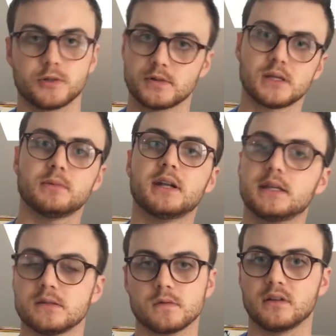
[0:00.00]
which was something
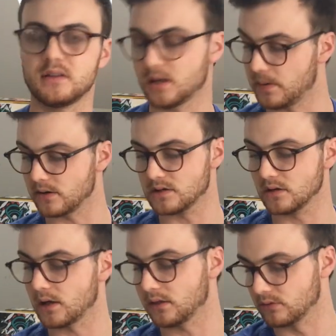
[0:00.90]
I didn't really think about
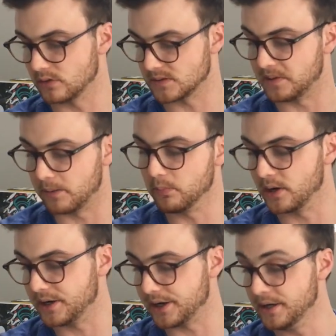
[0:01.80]
until I threw this bad
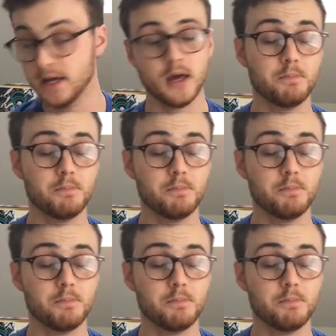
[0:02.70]
boy on.